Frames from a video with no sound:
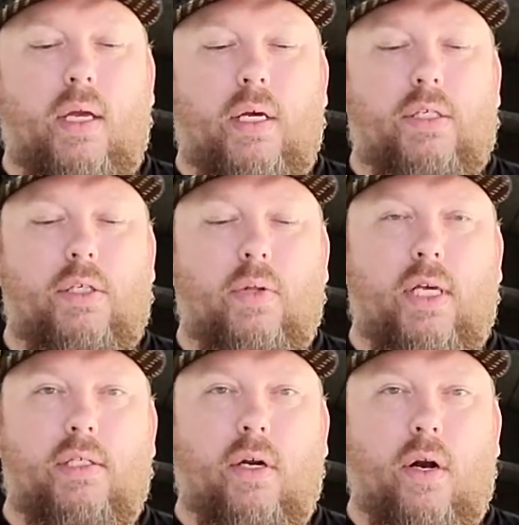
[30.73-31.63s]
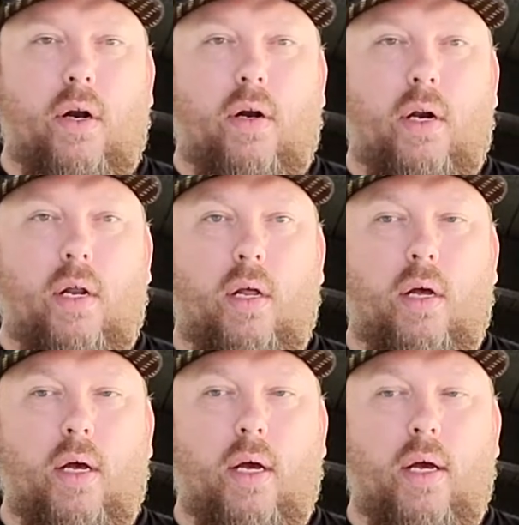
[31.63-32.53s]
So these are
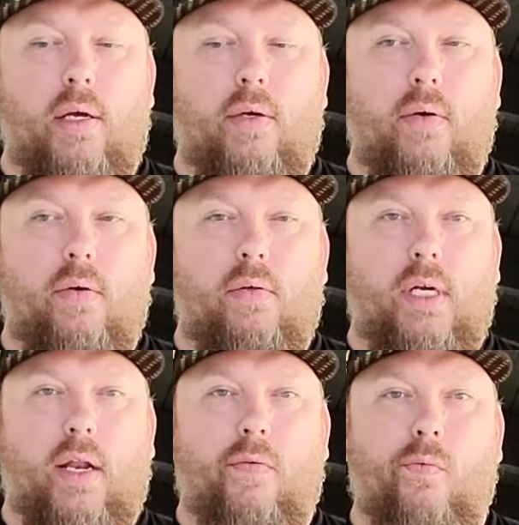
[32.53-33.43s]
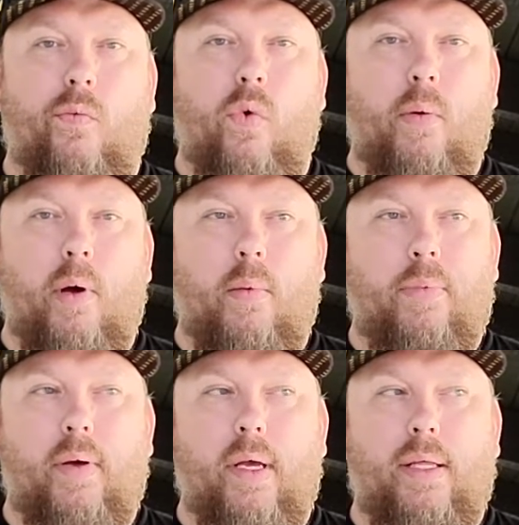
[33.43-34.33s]
kind of warm-up
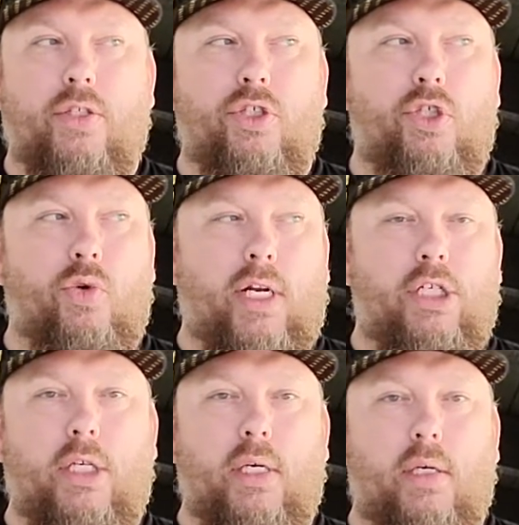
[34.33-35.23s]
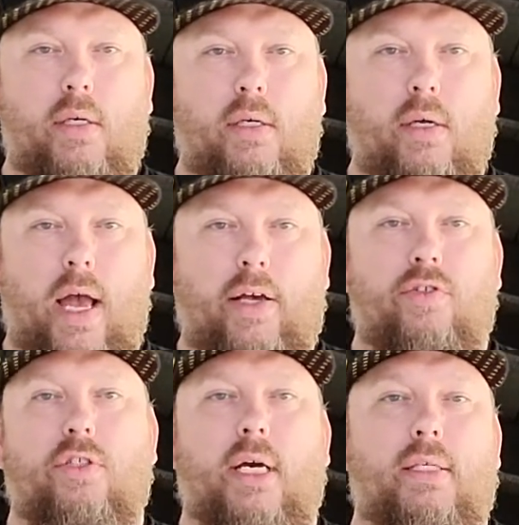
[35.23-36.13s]
and stretching
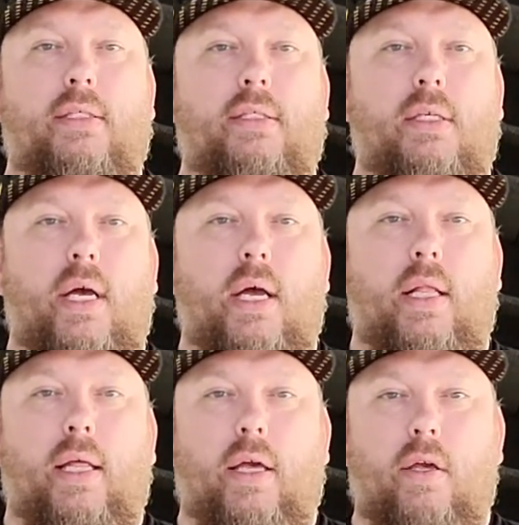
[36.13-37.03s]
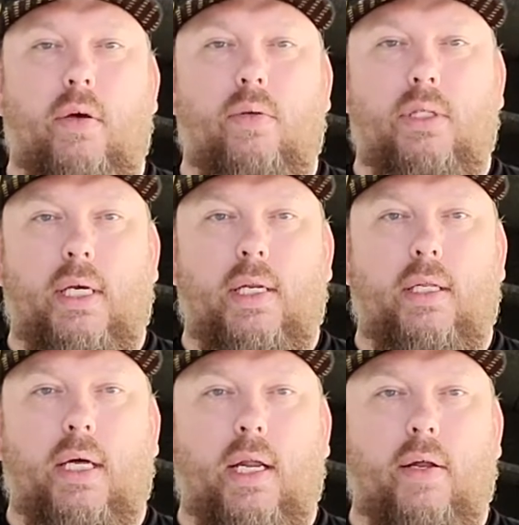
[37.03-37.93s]
exercises that you use in a
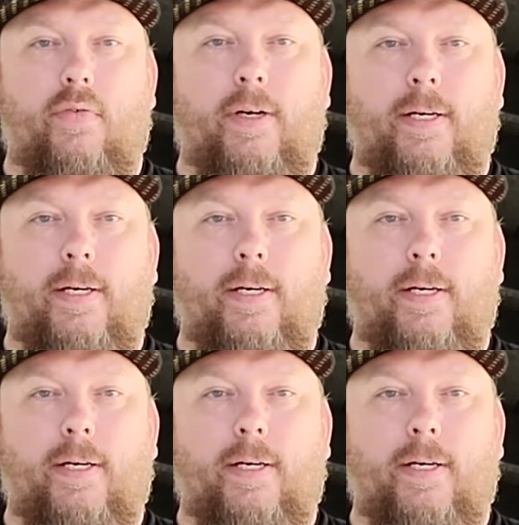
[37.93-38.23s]
lot of